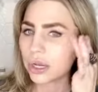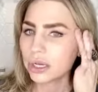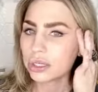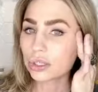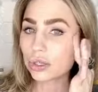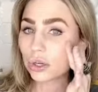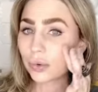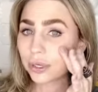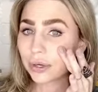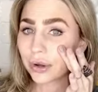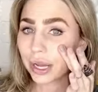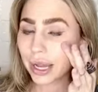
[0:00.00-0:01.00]
So you would
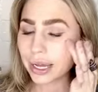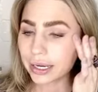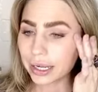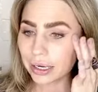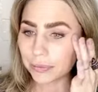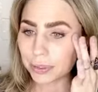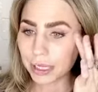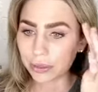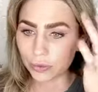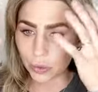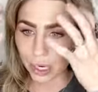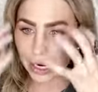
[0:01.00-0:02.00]
go ahead and apply
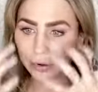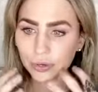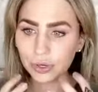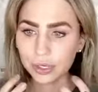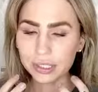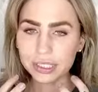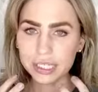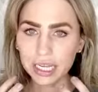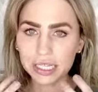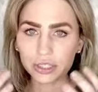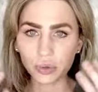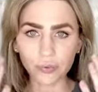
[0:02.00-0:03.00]
whatever
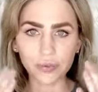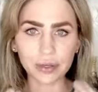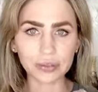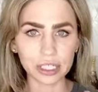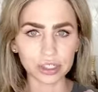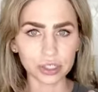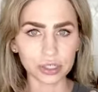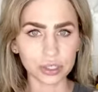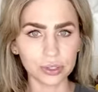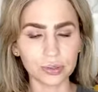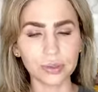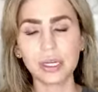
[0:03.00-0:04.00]
tint or foundation
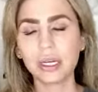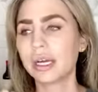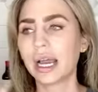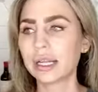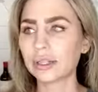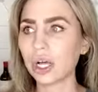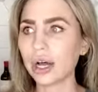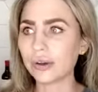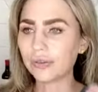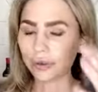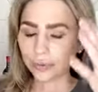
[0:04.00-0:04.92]
you love,